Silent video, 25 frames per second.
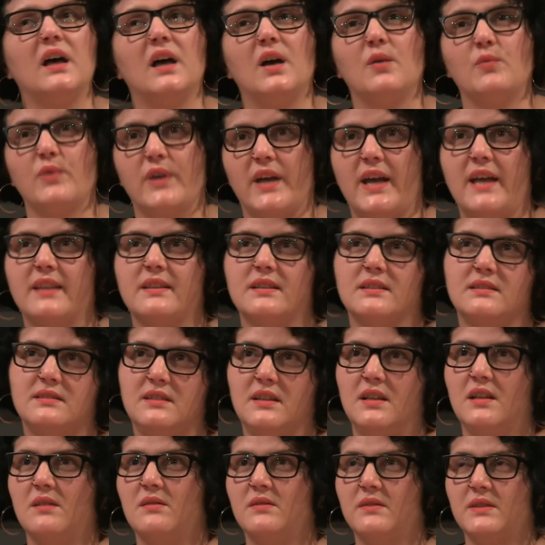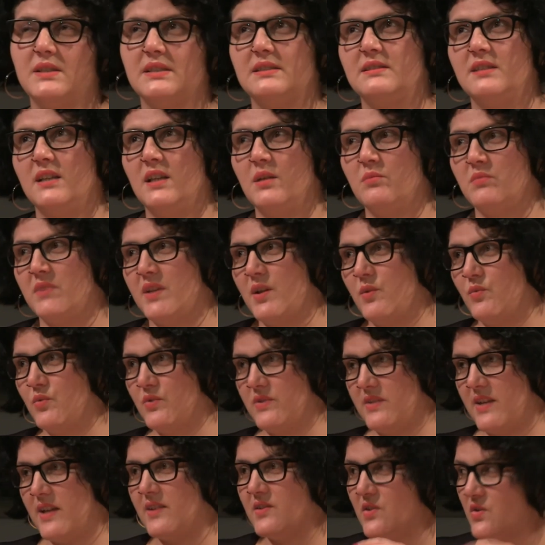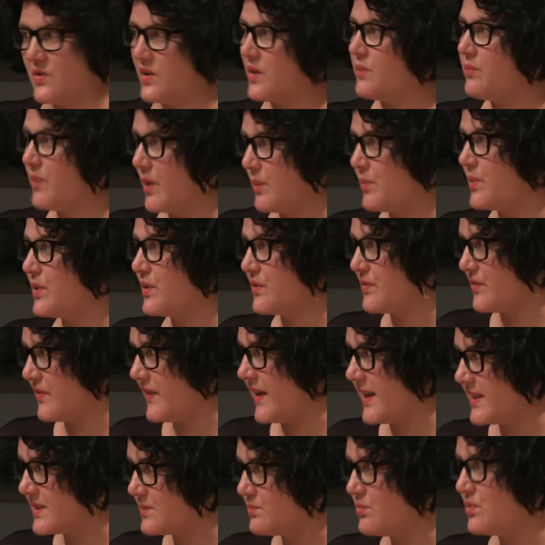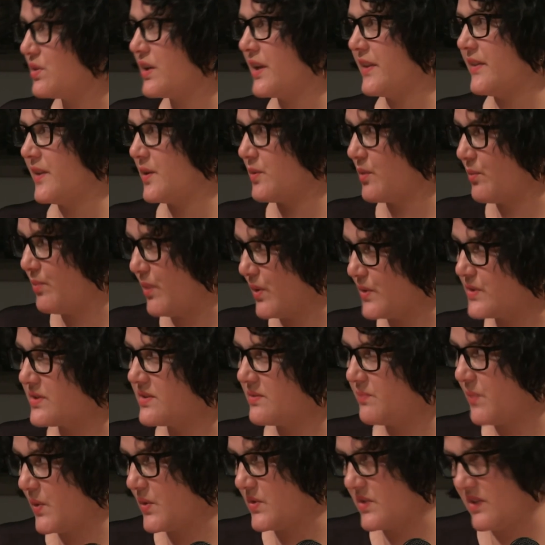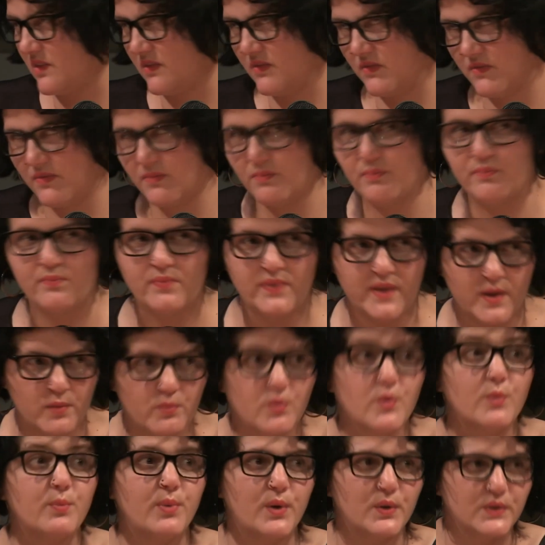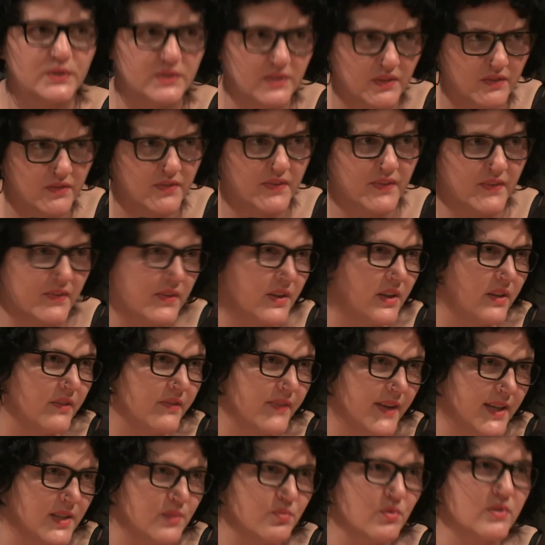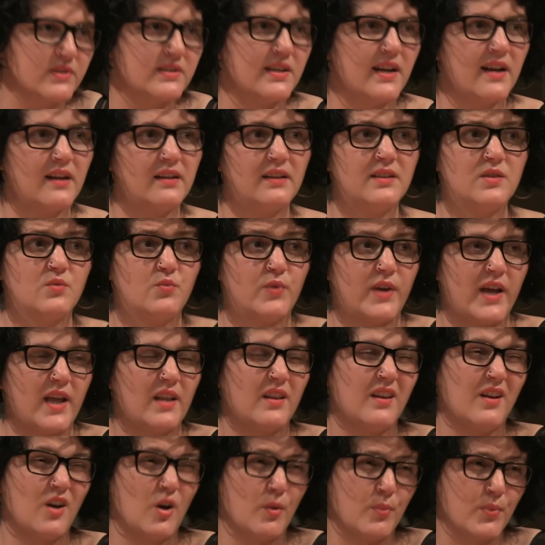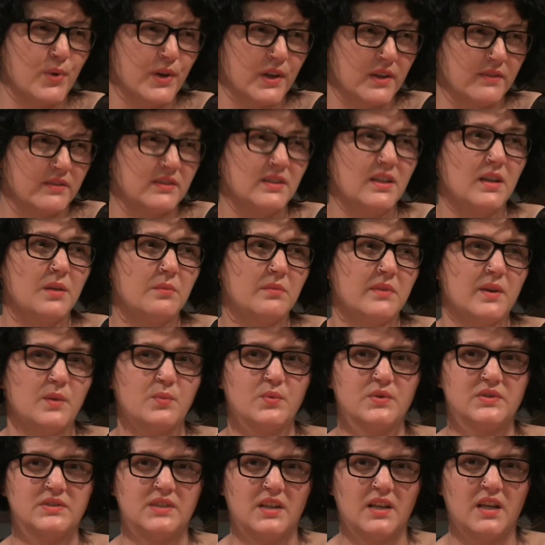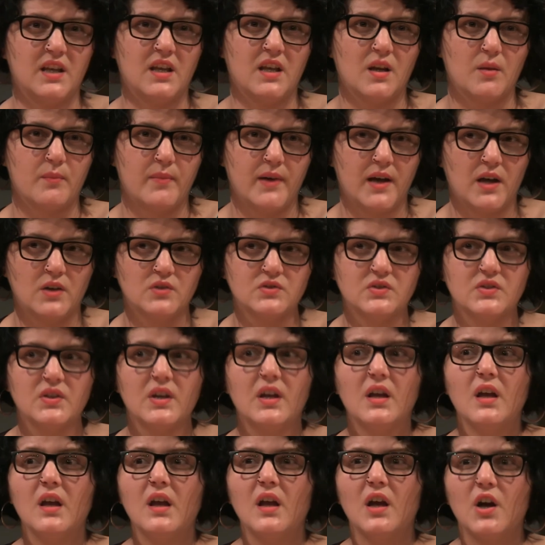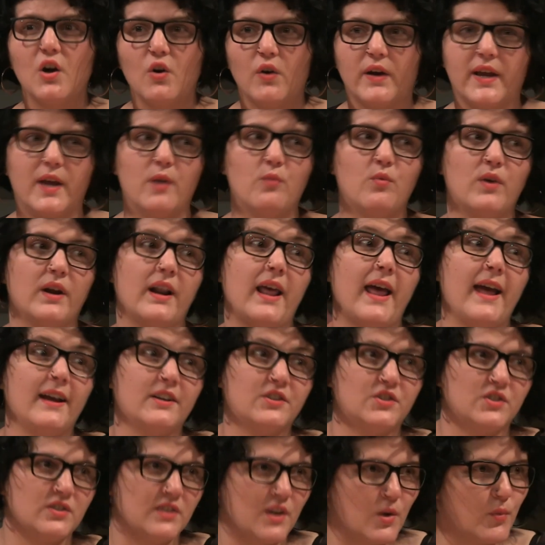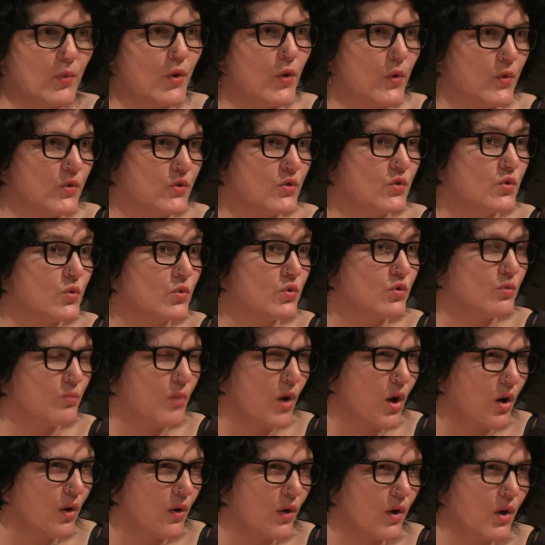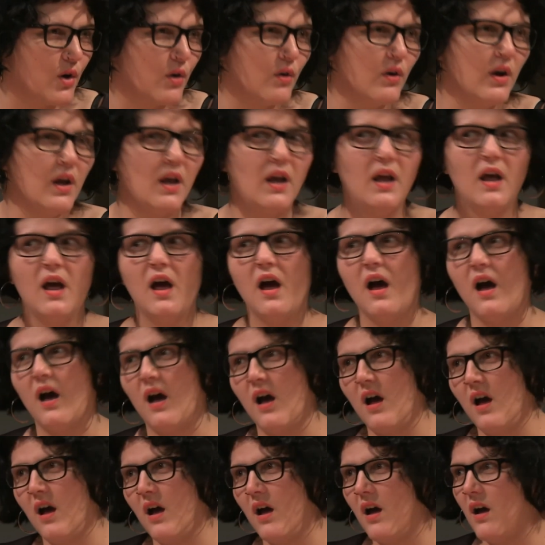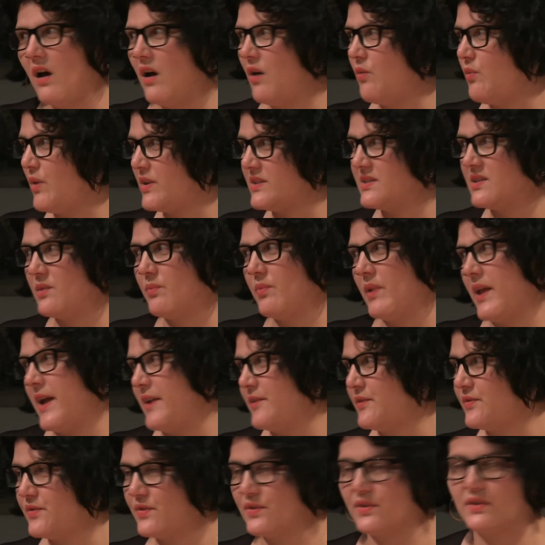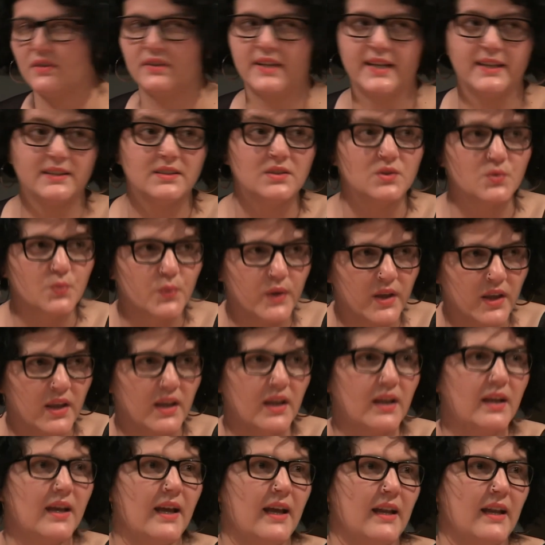We had the team that was answering people on Facebook, and they were posting the Facebook status. We had the operative team that was thinking about, okay, what action are we going to do tomorrow? What's the plan for next week?